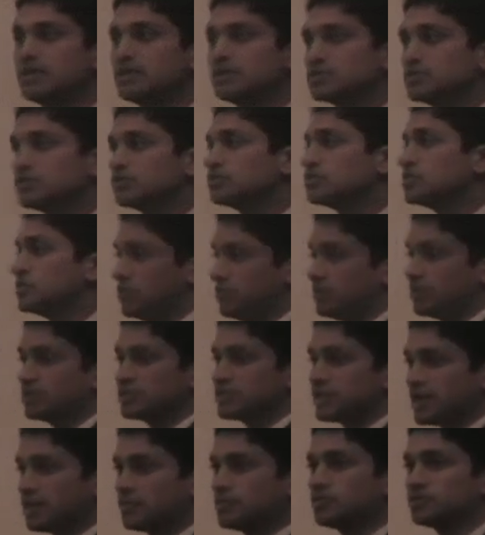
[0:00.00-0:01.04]
So 2
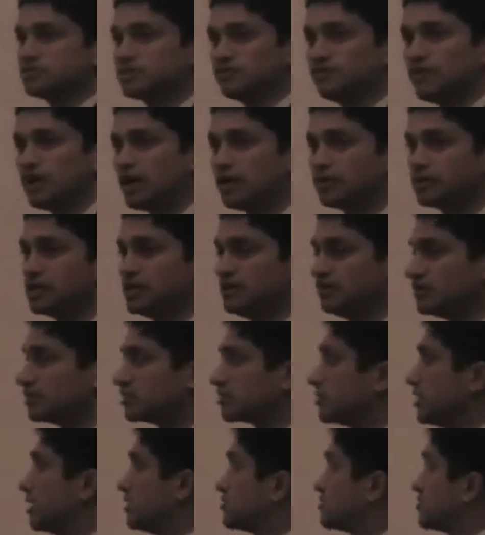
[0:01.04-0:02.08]
examples of how Kiva
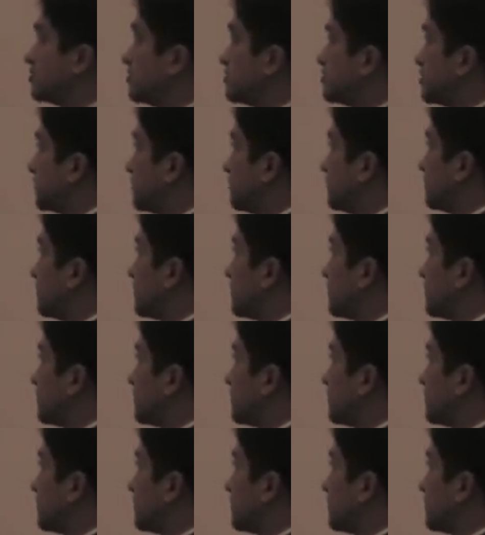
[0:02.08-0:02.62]
is crowdsourcing.